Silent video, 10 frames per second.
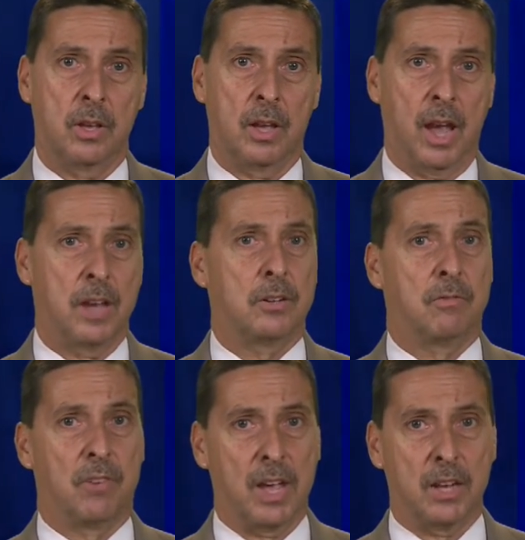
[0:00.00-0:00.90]
and to
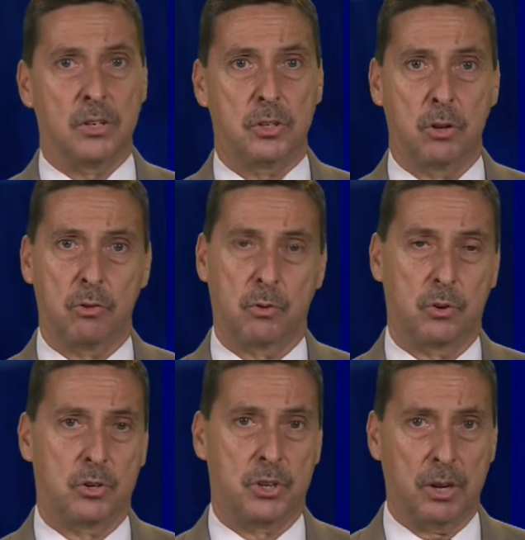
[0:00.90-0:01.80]
Van Shoes for
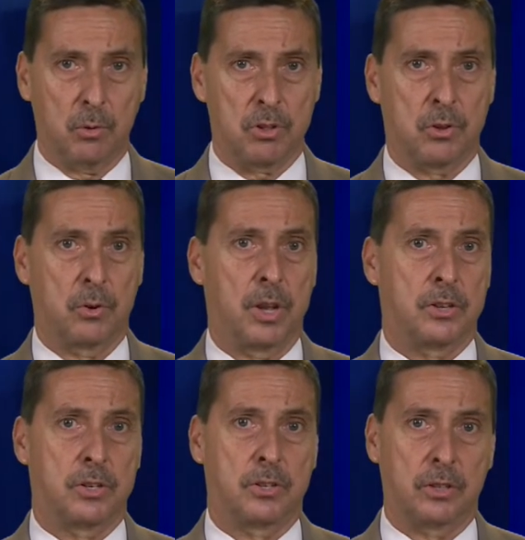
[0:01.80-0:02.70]
their generous
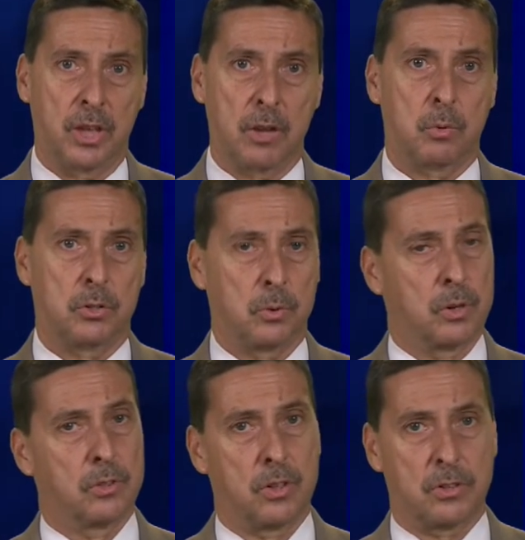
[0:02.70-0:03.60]
donation to Lakewood
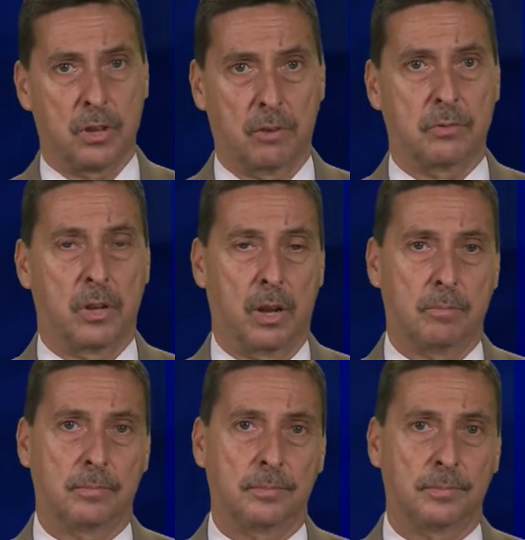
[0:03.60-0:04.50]
during this tough time.
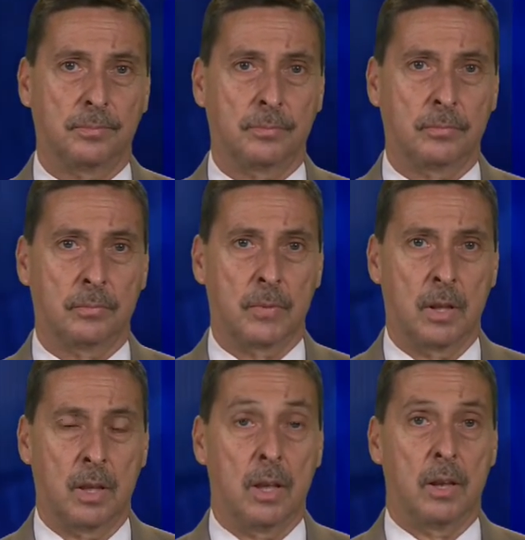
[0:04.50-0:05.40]

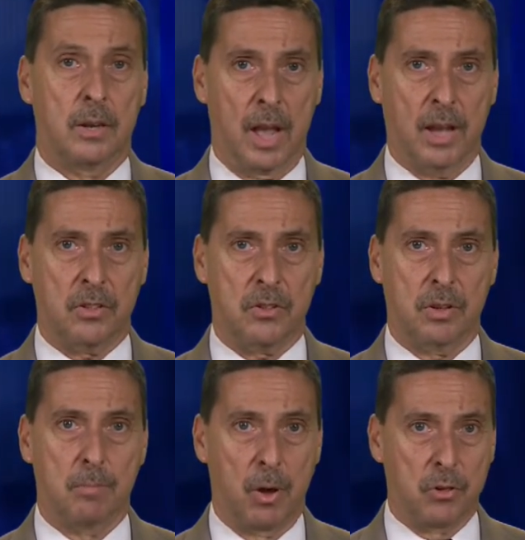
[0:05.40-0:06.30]
Next,
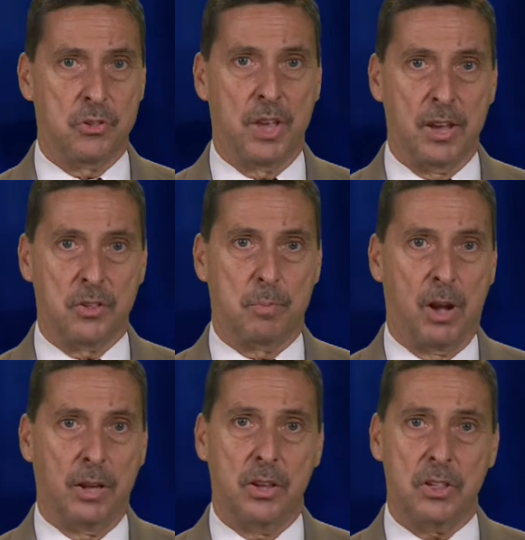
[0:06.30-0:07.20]
Mother's Day is
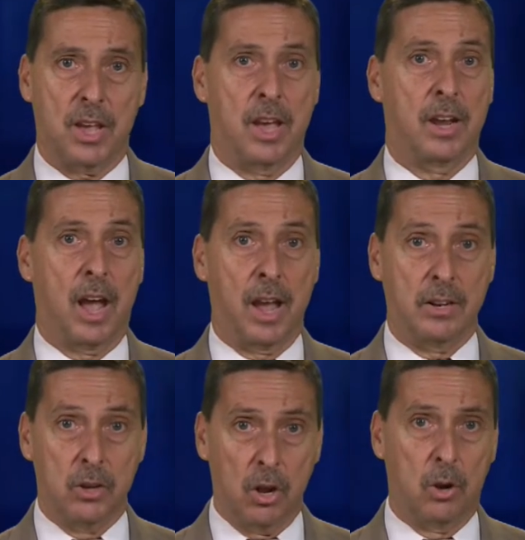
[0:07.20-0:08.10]
upon us, and I
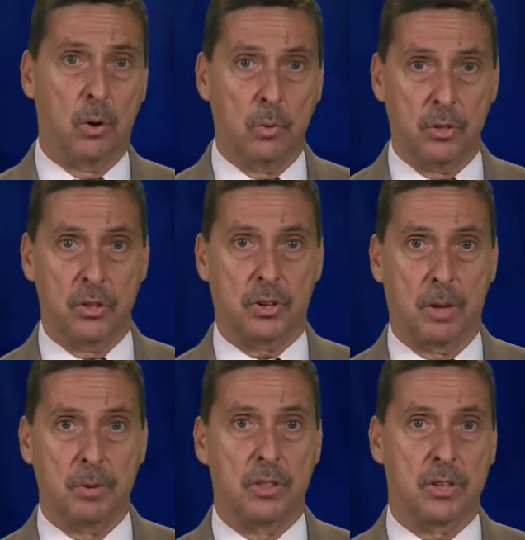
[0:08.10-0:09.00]
know this
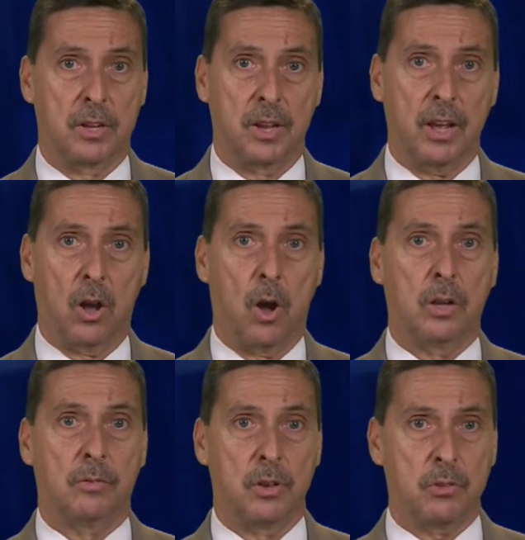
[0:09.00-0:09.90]
coming Sunday, all
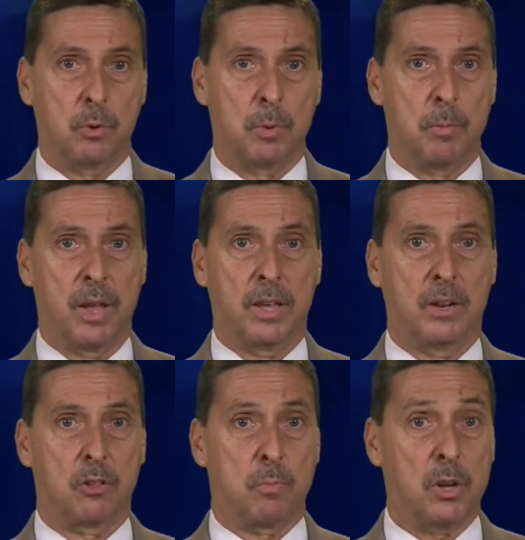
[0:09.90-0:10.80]
of us will be making
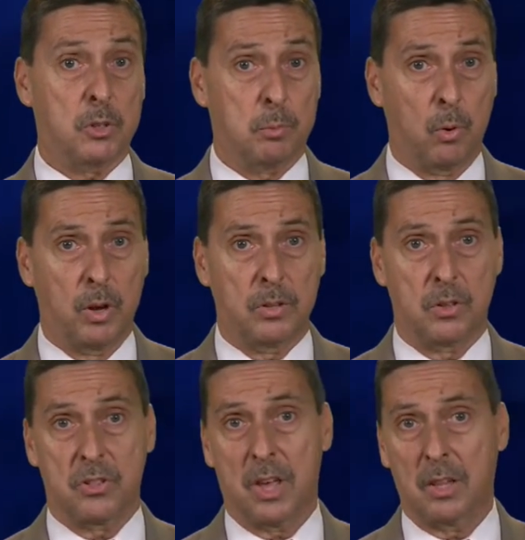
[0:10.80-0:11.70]
a special point to
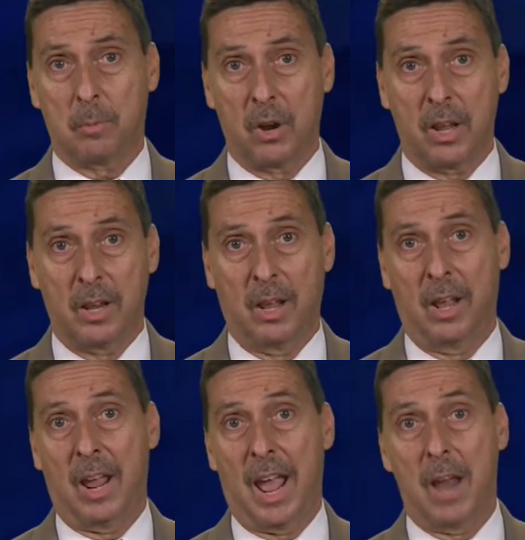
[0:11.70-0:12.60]
celebrate
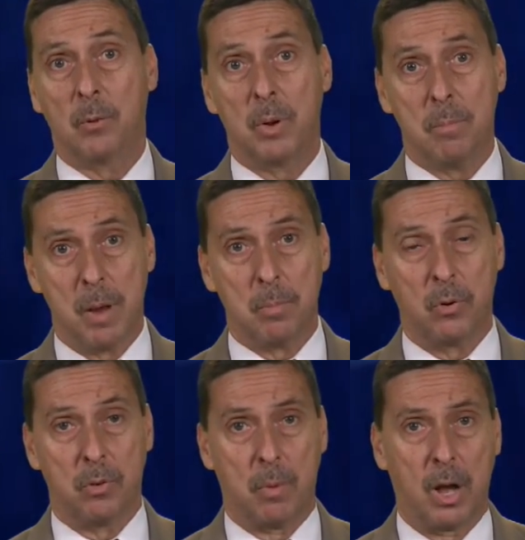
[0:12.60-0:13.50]
and remember
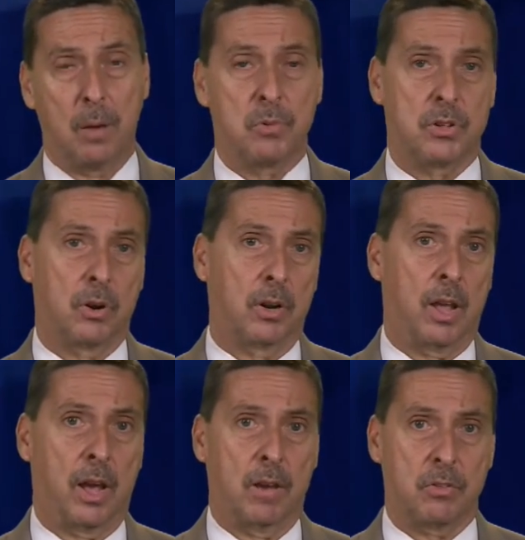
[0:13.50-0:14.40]
the moms in our
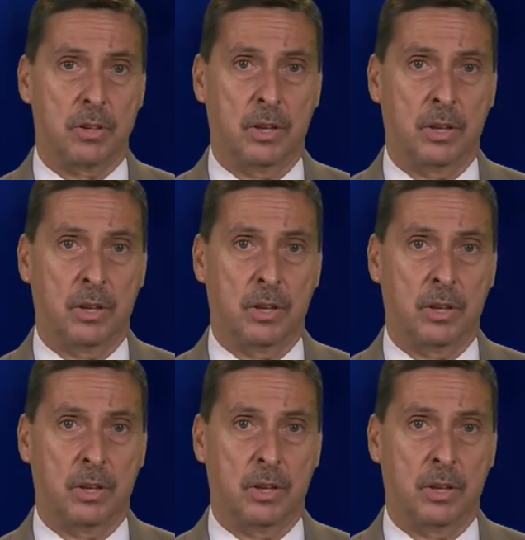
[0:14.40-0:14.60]
lives.